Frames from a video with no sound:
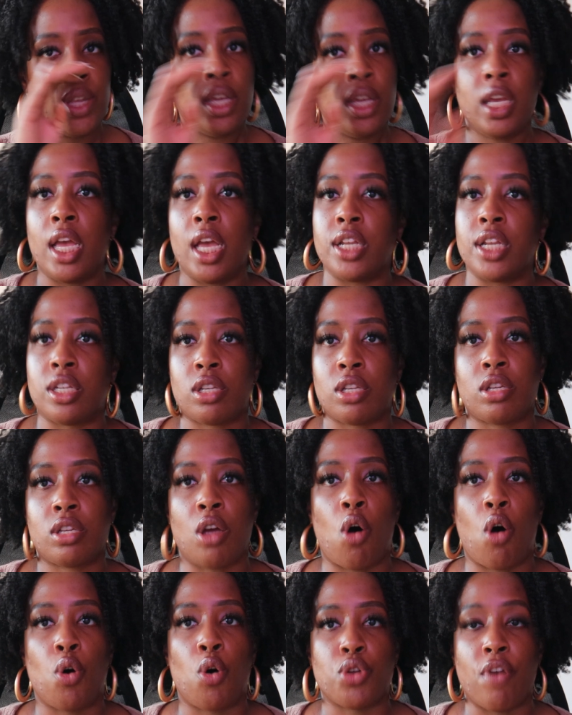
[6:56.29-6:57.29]
it's
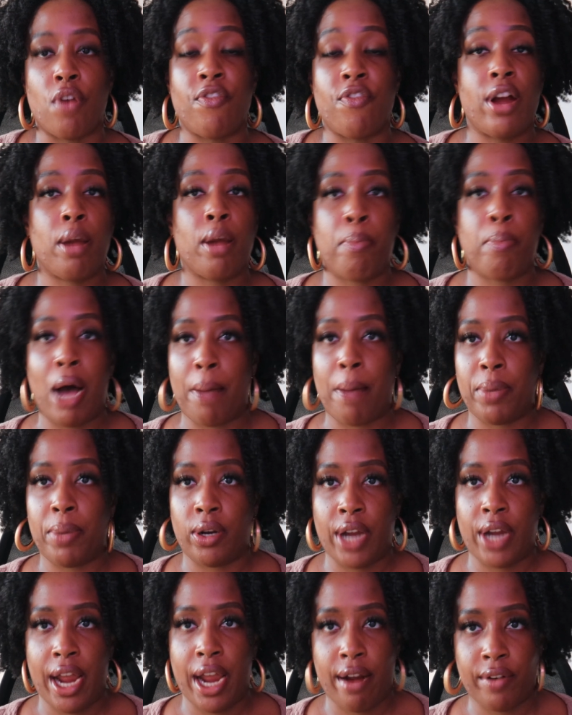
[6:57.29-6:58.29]
a very
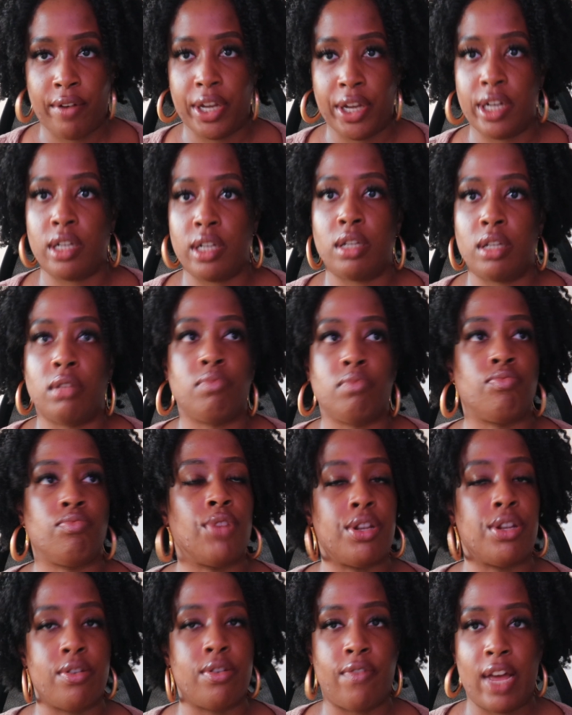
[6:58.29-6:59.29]
popular area,
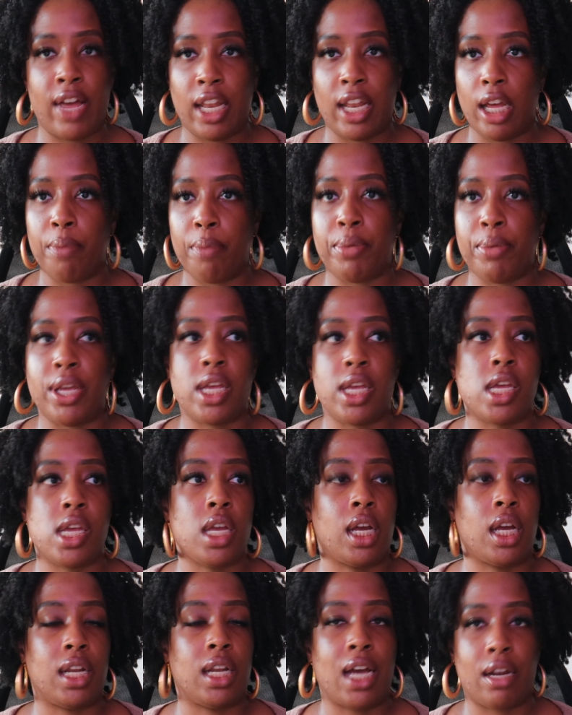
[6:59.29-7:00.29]
developing
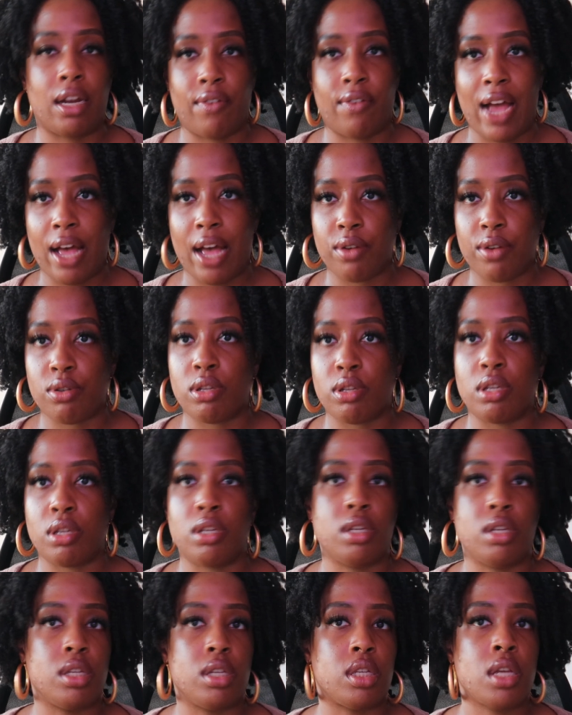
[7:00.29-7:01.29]
a lot of
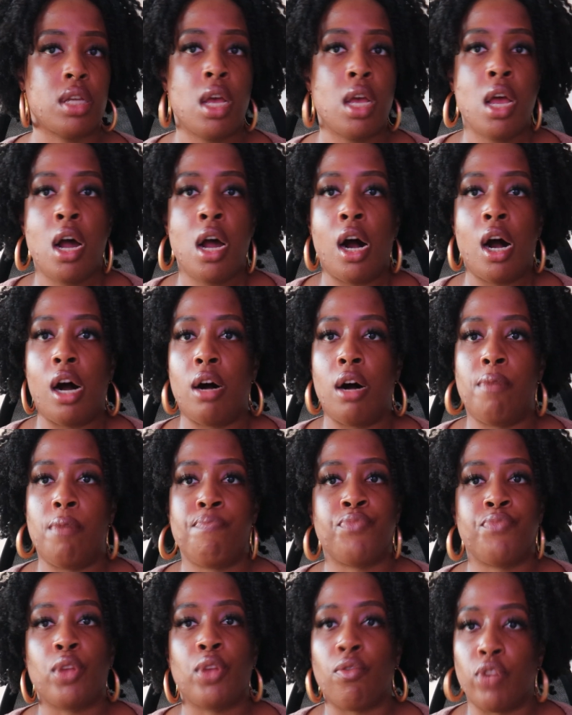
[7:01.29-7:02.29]
houses,
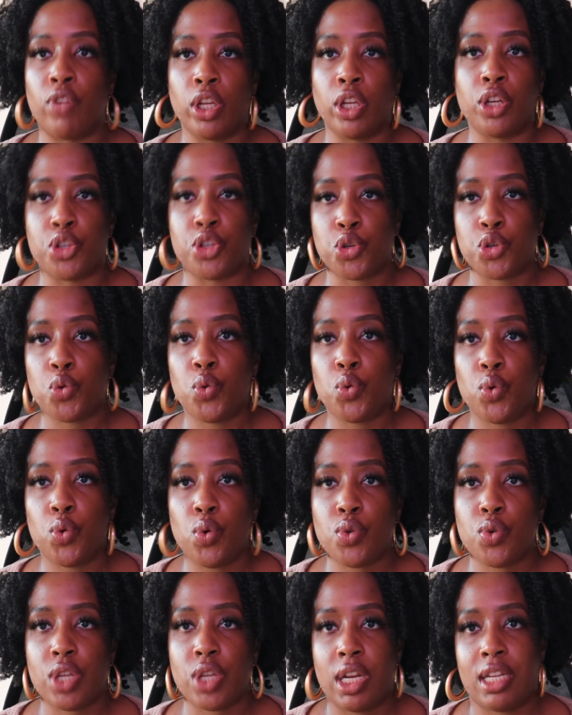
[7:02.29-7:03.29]
really good
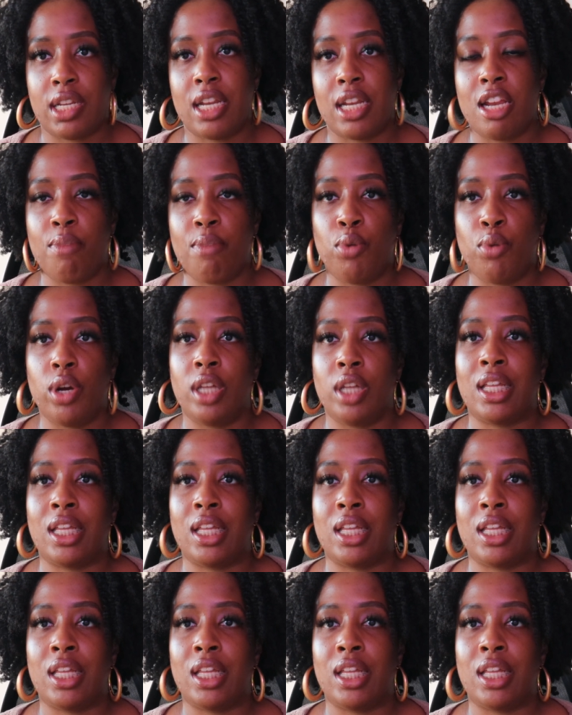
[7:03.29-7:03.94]
schools, and it's a neighborhood